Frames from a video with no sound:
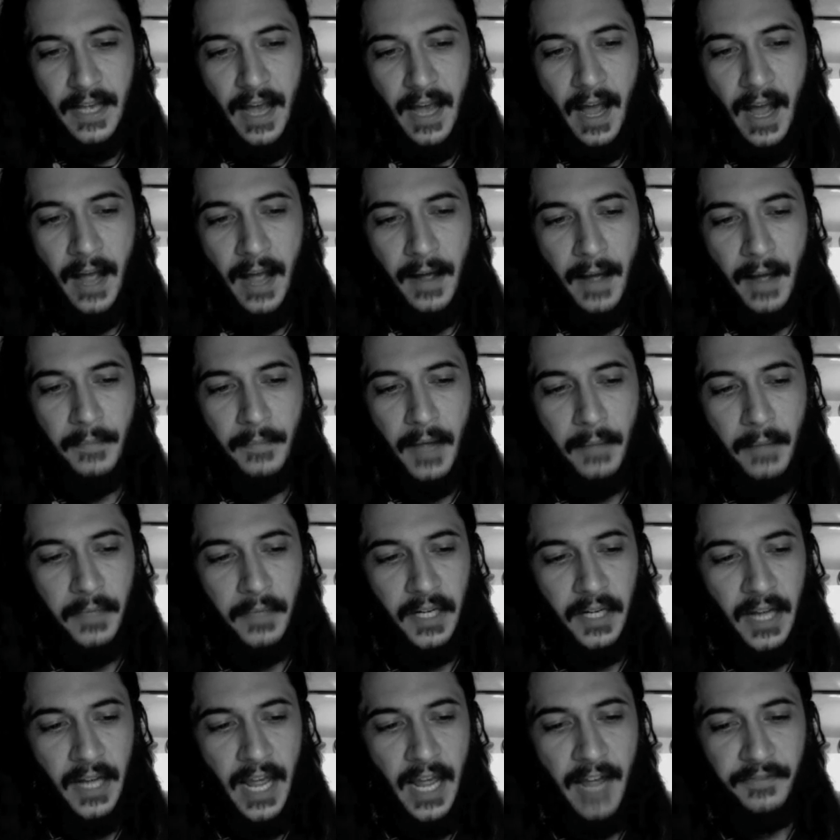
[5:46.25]
I'm
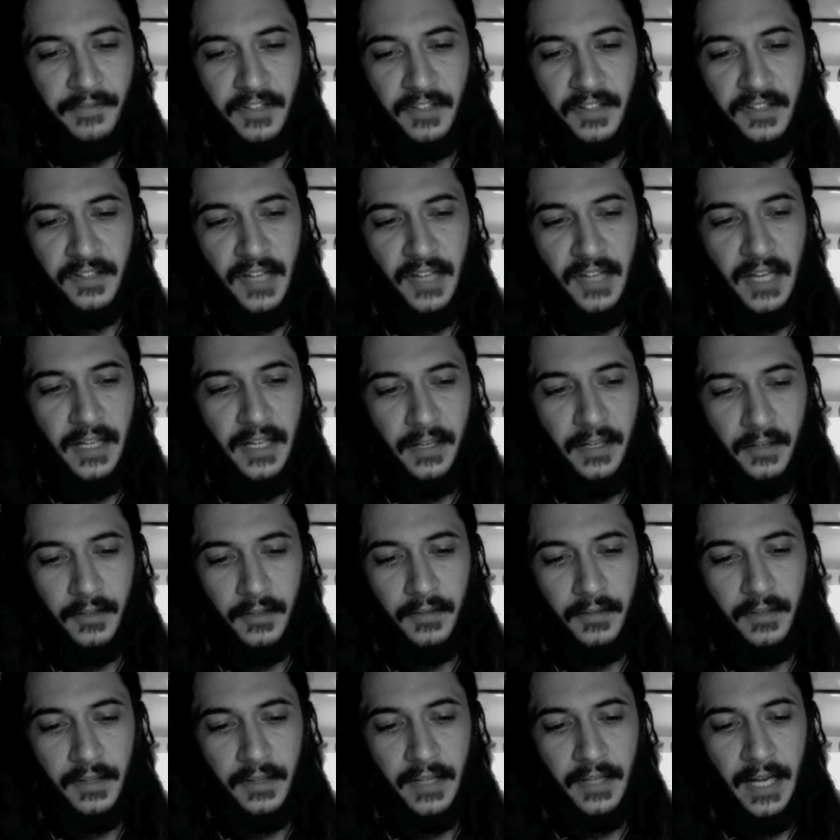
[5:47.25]
gonna have to say
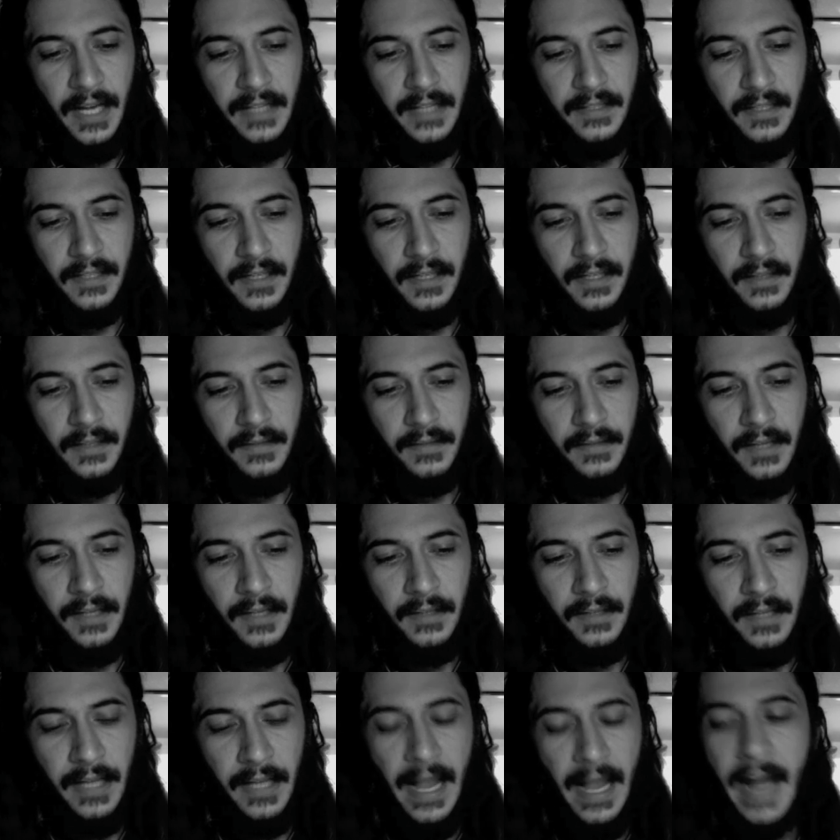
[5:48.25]
here that
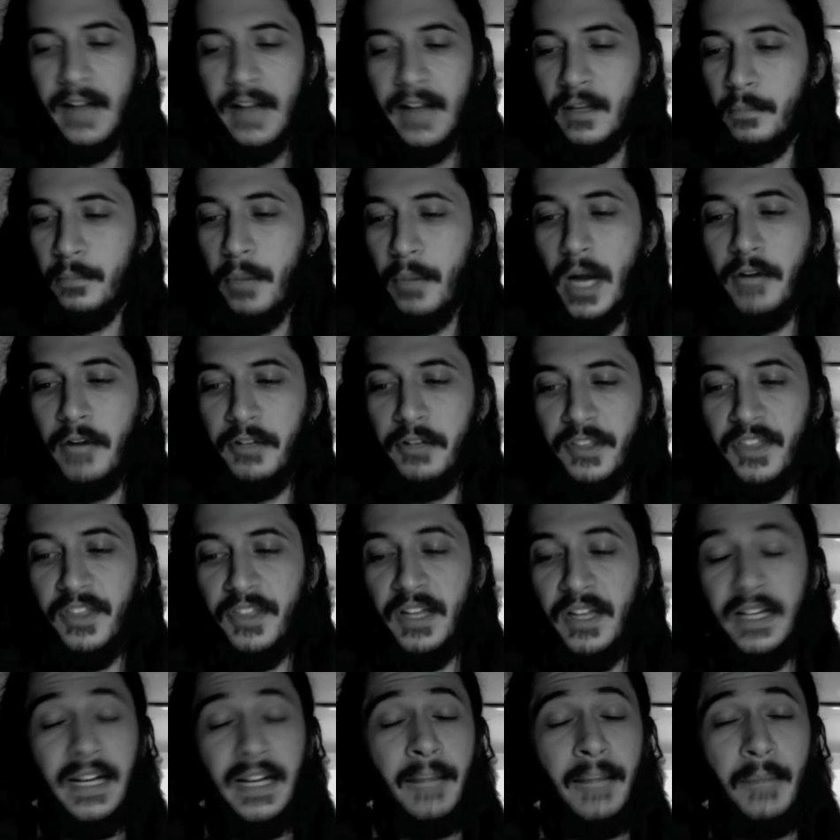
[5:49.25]
they added a pirate
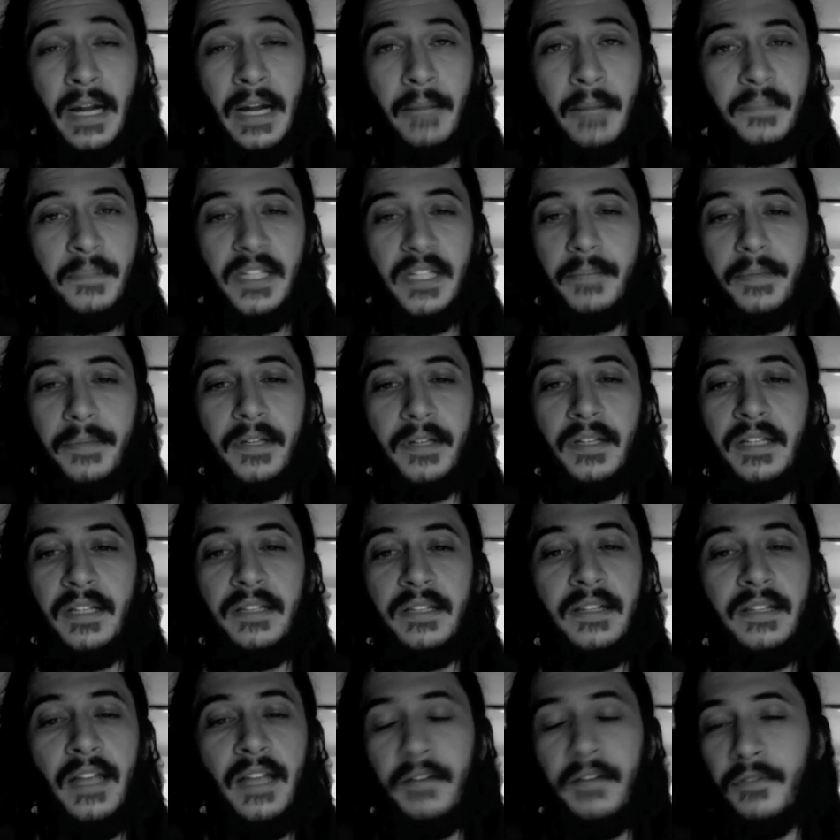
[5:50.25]
thing, and I'm typically
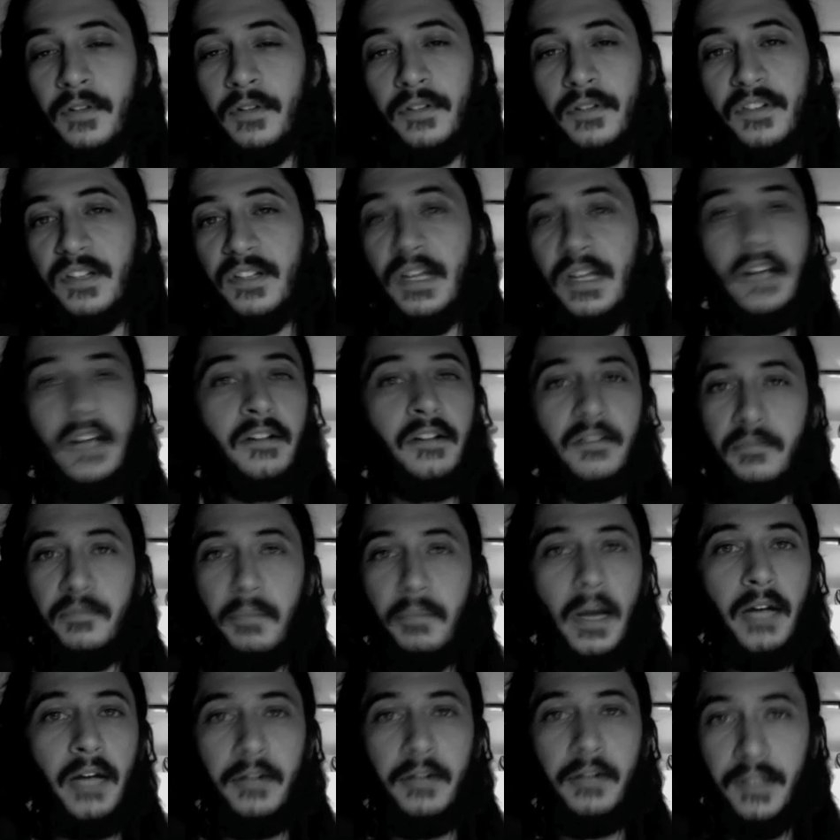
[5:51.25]
never scared of
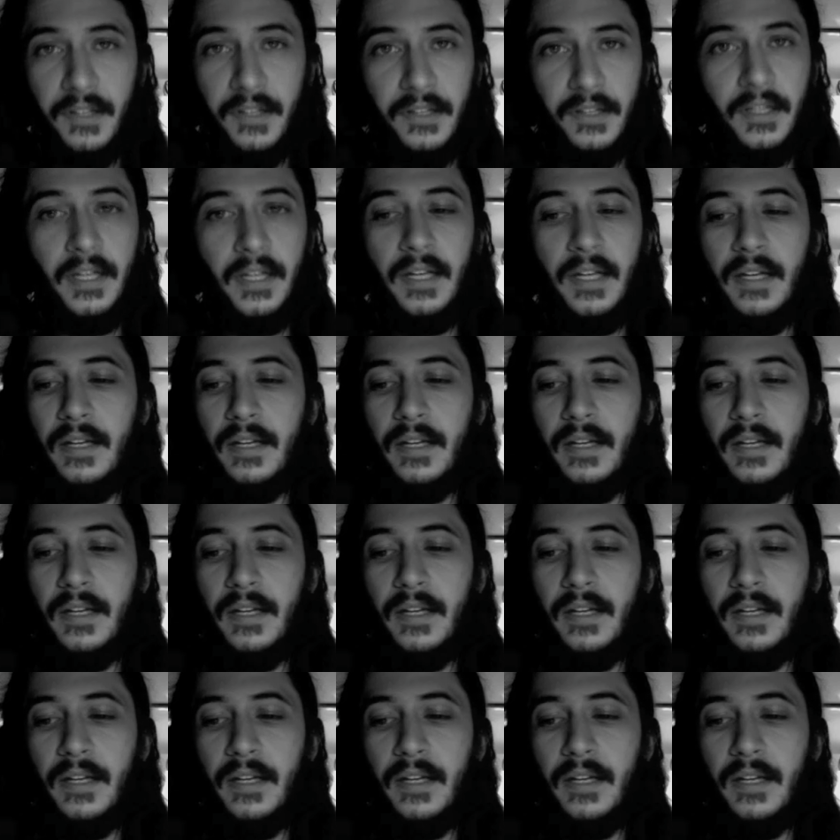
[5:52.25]
pirates.